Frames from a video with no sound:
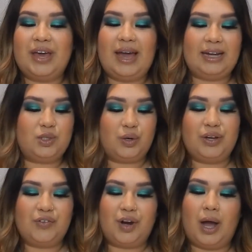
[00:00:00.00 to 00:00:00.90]
I
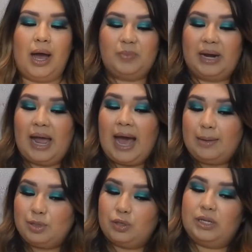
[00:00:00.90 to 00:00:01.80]
totally forgot, but I
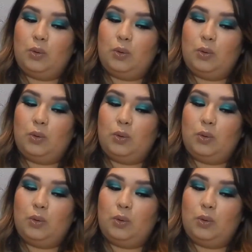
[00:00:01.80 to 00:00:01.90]
absolutely